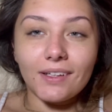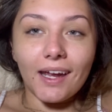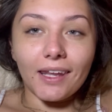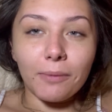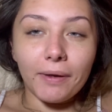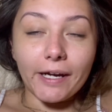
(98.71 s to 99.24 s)

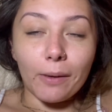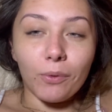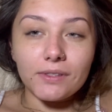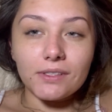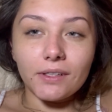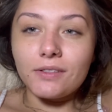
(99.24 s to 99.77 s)
and the pickup
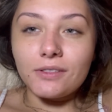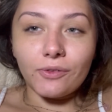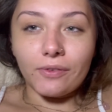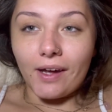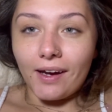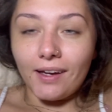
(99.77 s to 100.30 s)
wasn't until
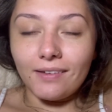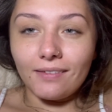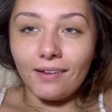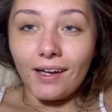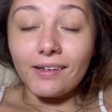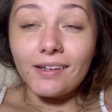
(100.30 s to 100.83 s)

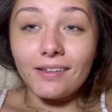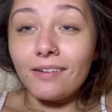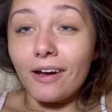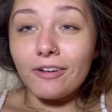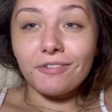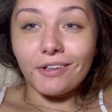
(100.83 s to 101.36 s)
9 and I did
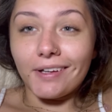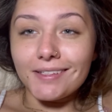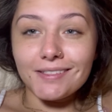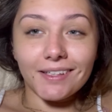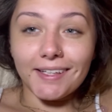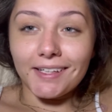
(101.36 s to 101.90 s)
not feel like
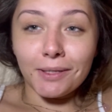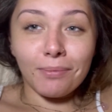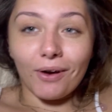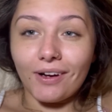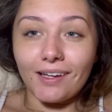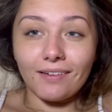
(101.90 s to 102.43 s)
sitting in the
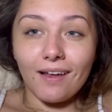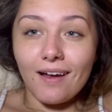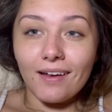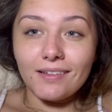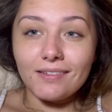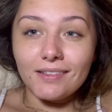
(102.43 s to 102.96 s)
parking lot.